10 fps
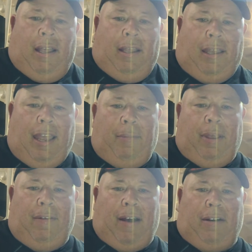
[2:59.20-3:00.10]
Can't
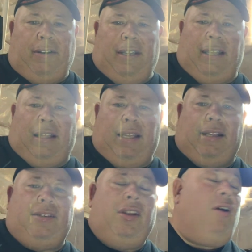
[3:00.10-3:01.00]
believe how clean that Lincoln
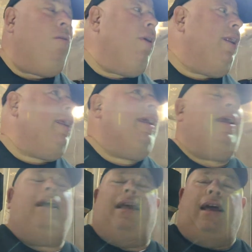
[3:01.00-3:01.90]
is. You know what?
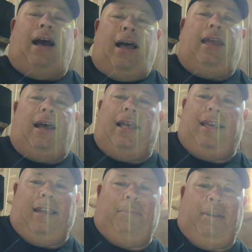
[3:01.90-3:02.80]
I
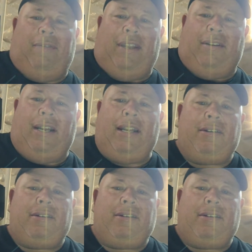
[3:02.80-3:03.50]
can't believe it either. Here's the